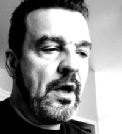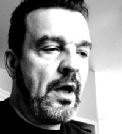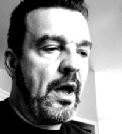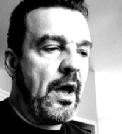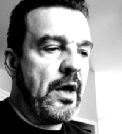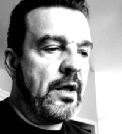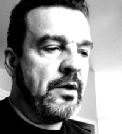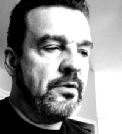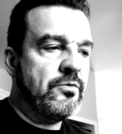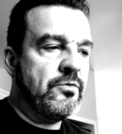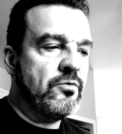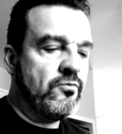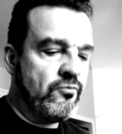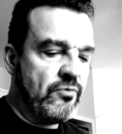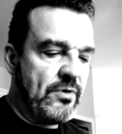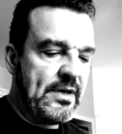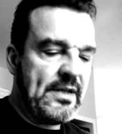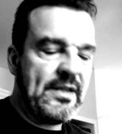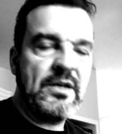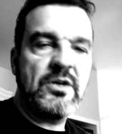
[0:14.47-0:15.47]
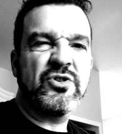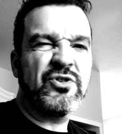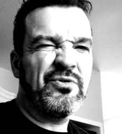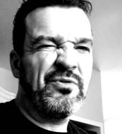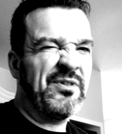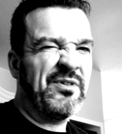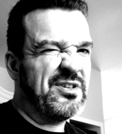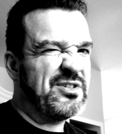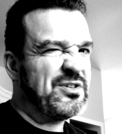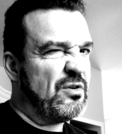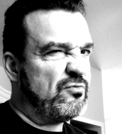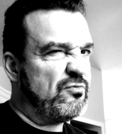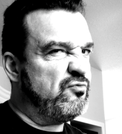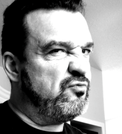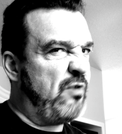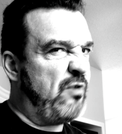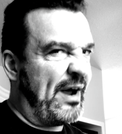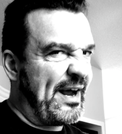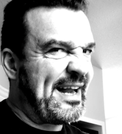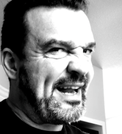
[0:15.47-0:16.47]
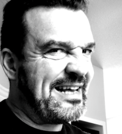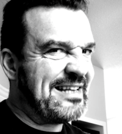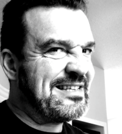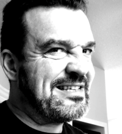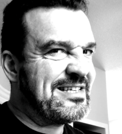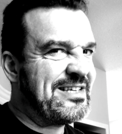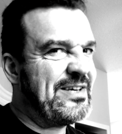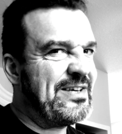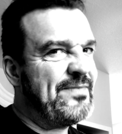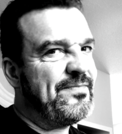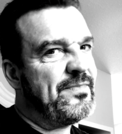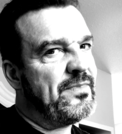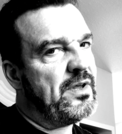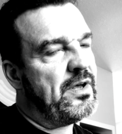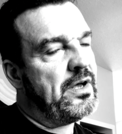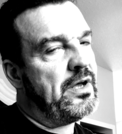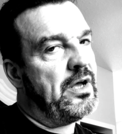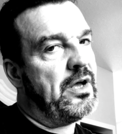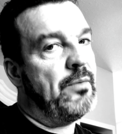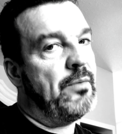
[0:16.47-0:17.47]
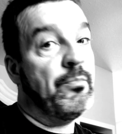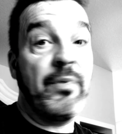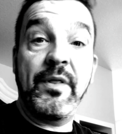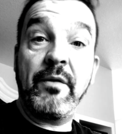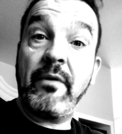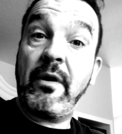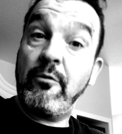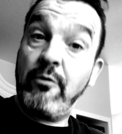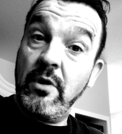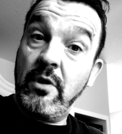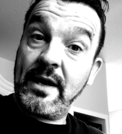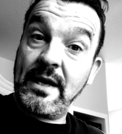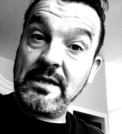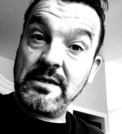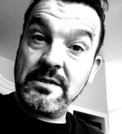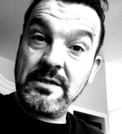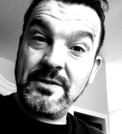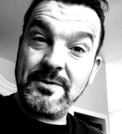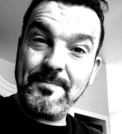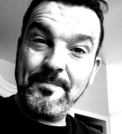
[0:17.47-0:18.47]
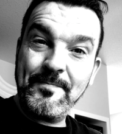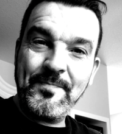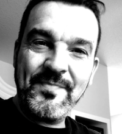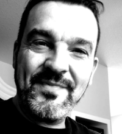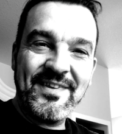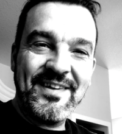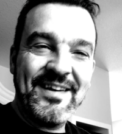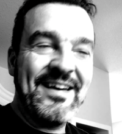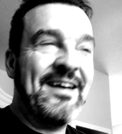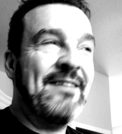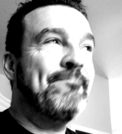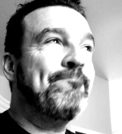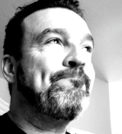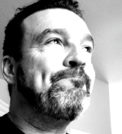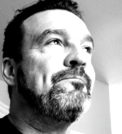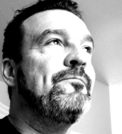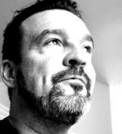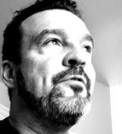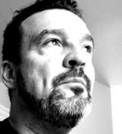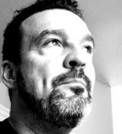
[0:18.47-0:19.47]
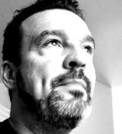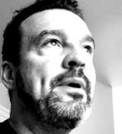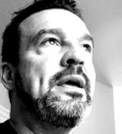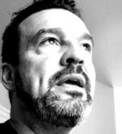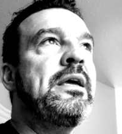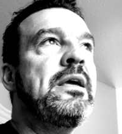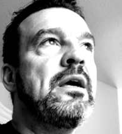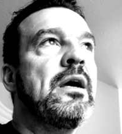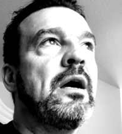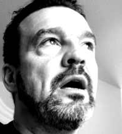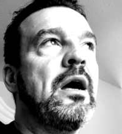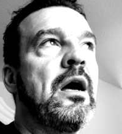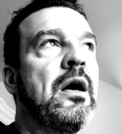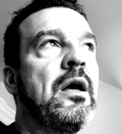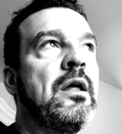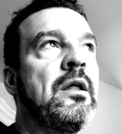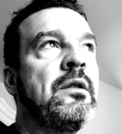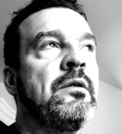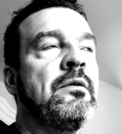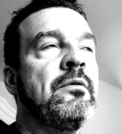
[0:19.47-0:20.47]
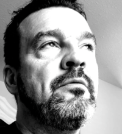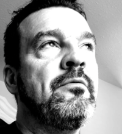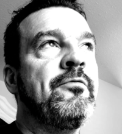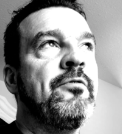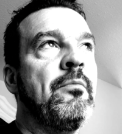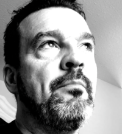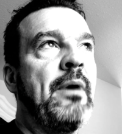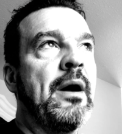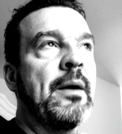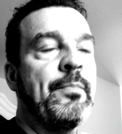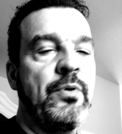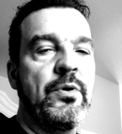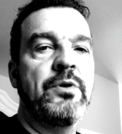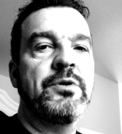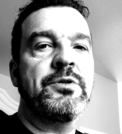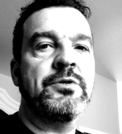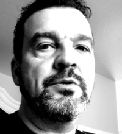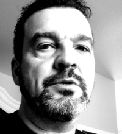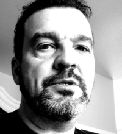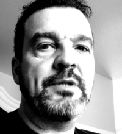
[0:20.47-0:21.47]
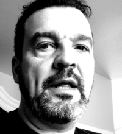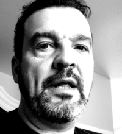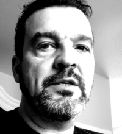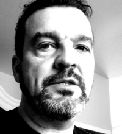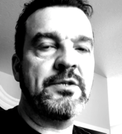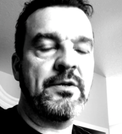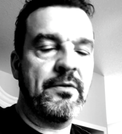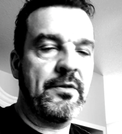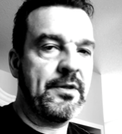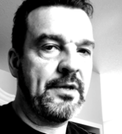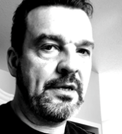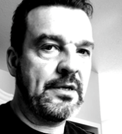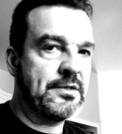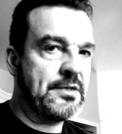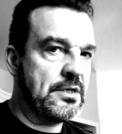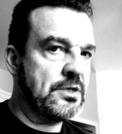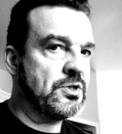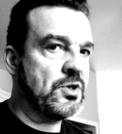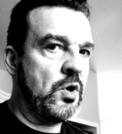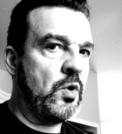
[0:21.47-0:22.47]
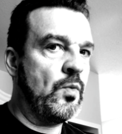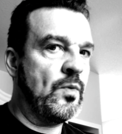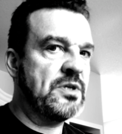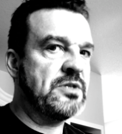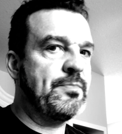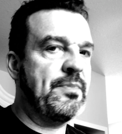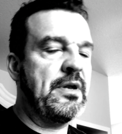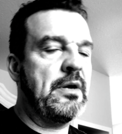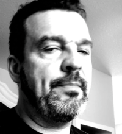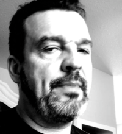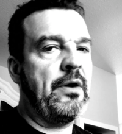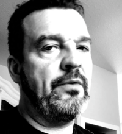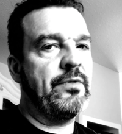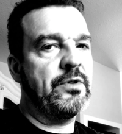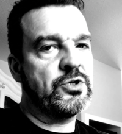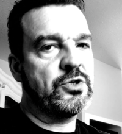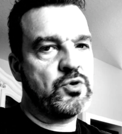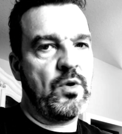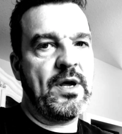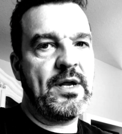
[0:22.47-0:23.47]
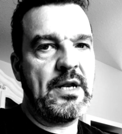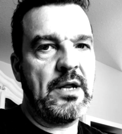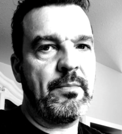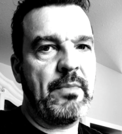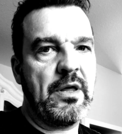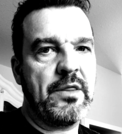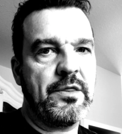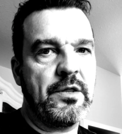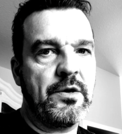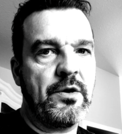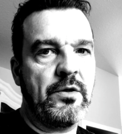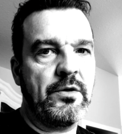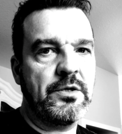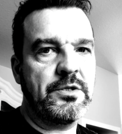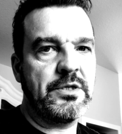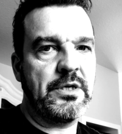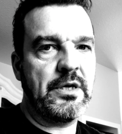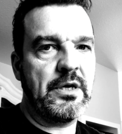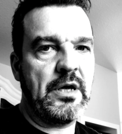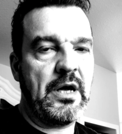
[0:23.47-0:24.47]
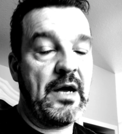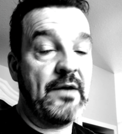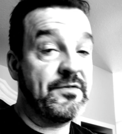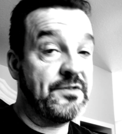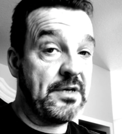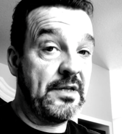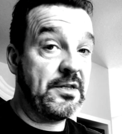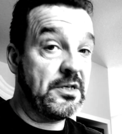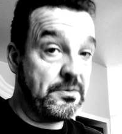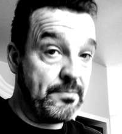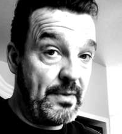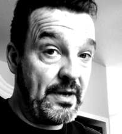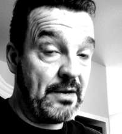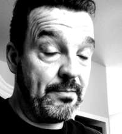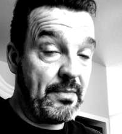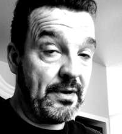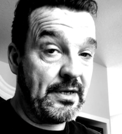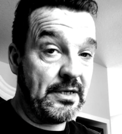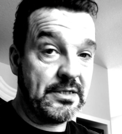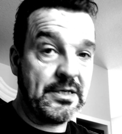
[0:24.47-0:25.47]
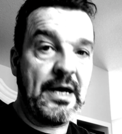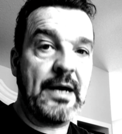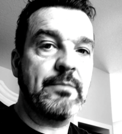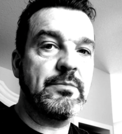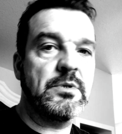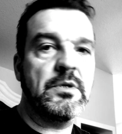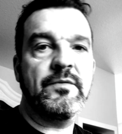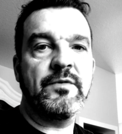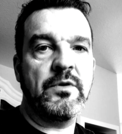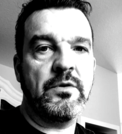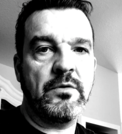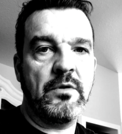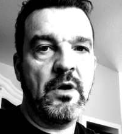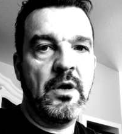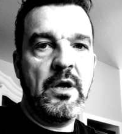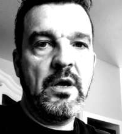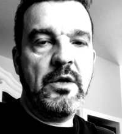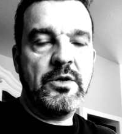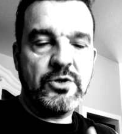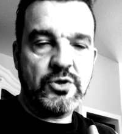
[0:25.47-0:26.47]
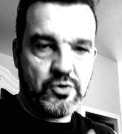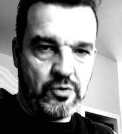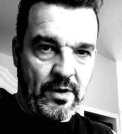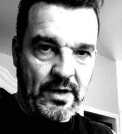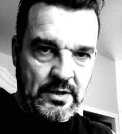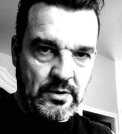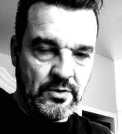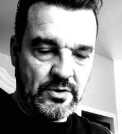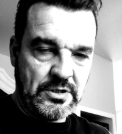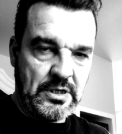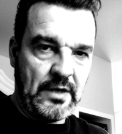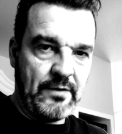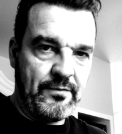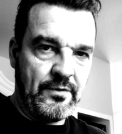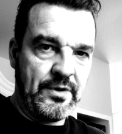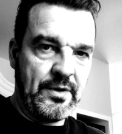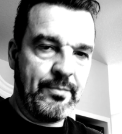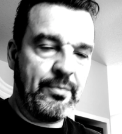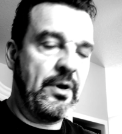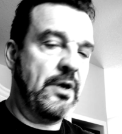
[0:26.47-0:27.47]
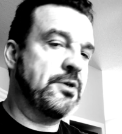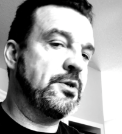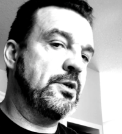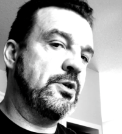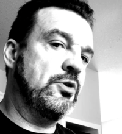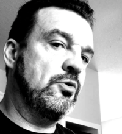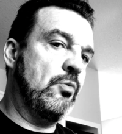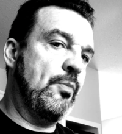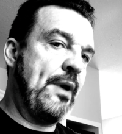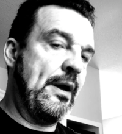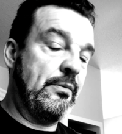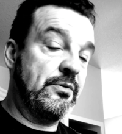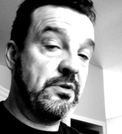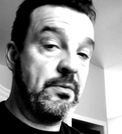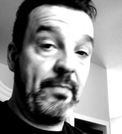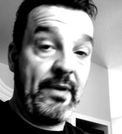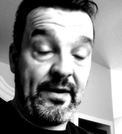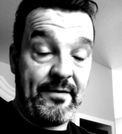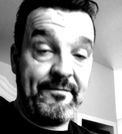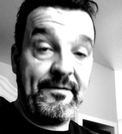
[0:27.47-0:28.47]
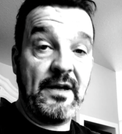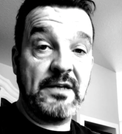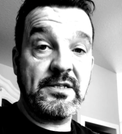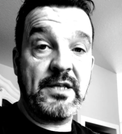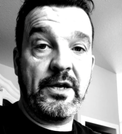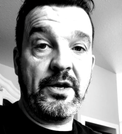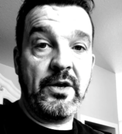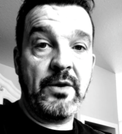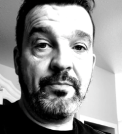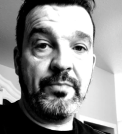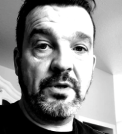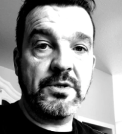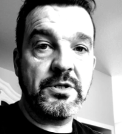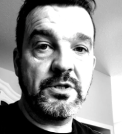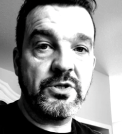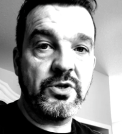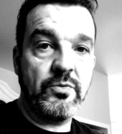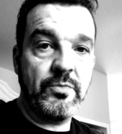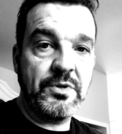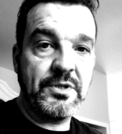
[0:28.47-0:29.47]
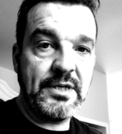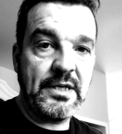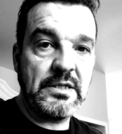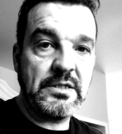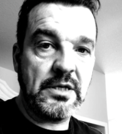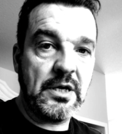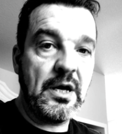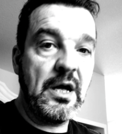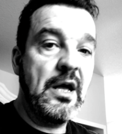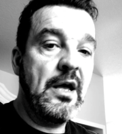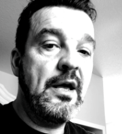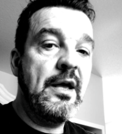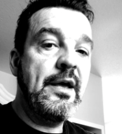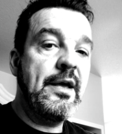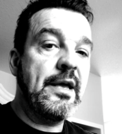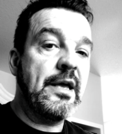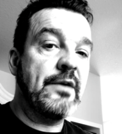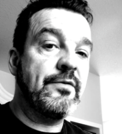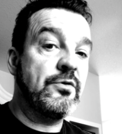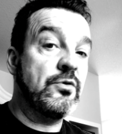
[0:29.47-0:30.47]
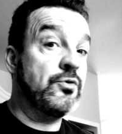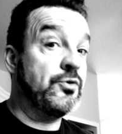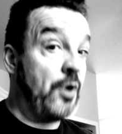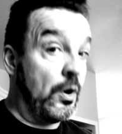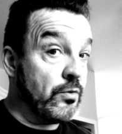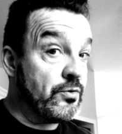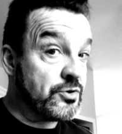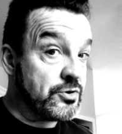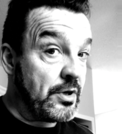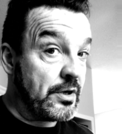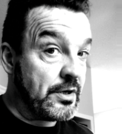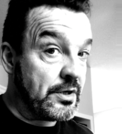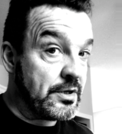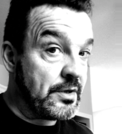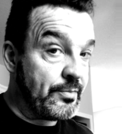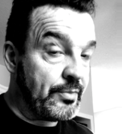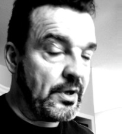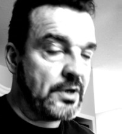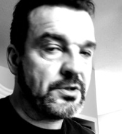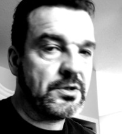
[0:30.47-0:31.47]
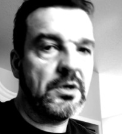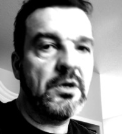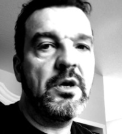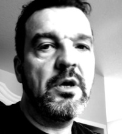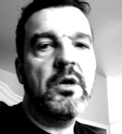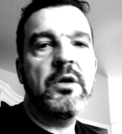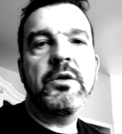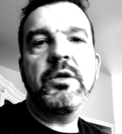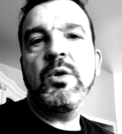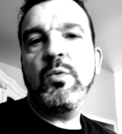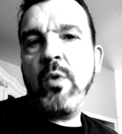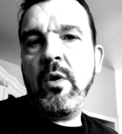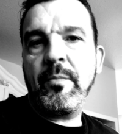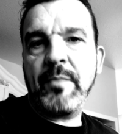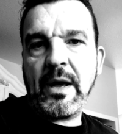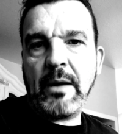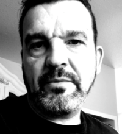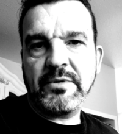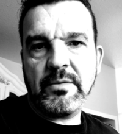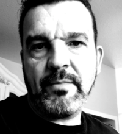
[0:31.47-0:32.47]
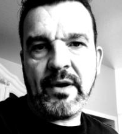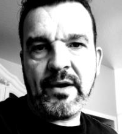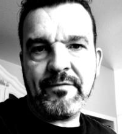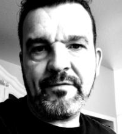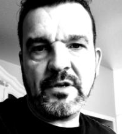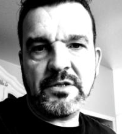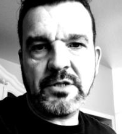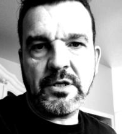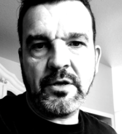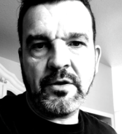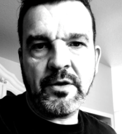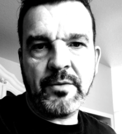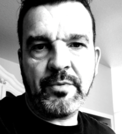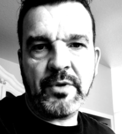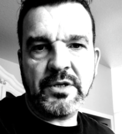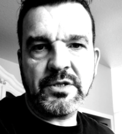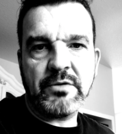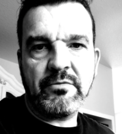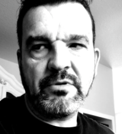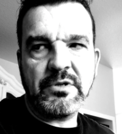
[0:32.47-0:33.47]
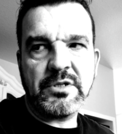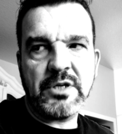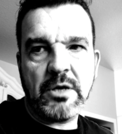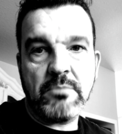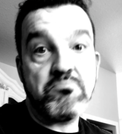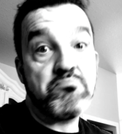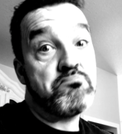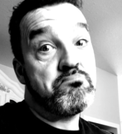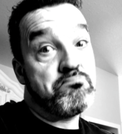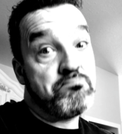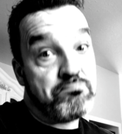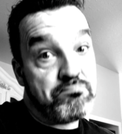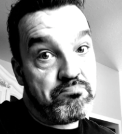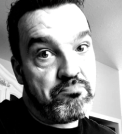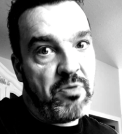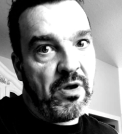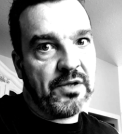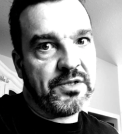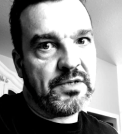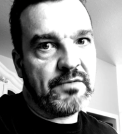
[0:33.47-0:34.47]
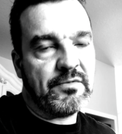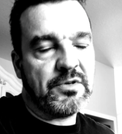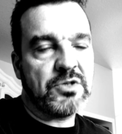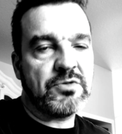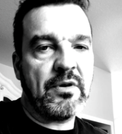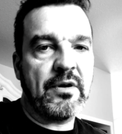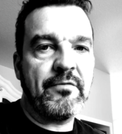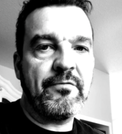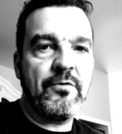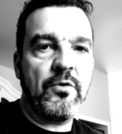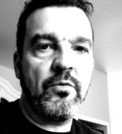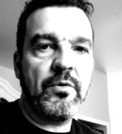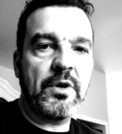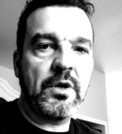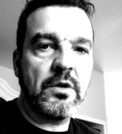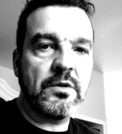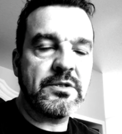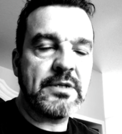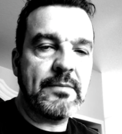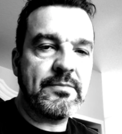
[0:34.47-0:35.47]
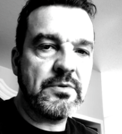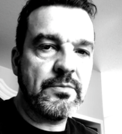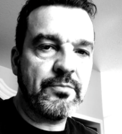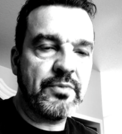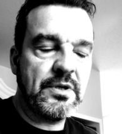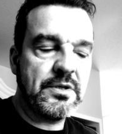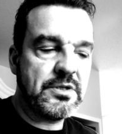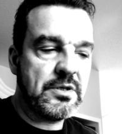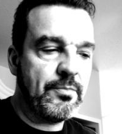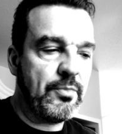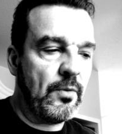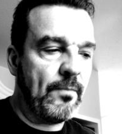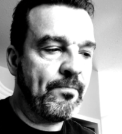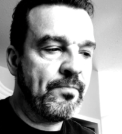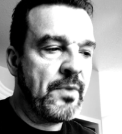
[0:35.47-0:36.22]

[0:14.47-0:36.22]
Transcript: And really and truly, there's no right answer, but there are wrong answers. For me, and for my personal stance on things, it's always been about the training methodology. I've said this many, many times. If you train yourself under pressure, you will be able to manifest that under pressure so much easier. If you don't train under pressure, you won't be able to manifest it under pressure easier. Relatively straightforward concept and principle.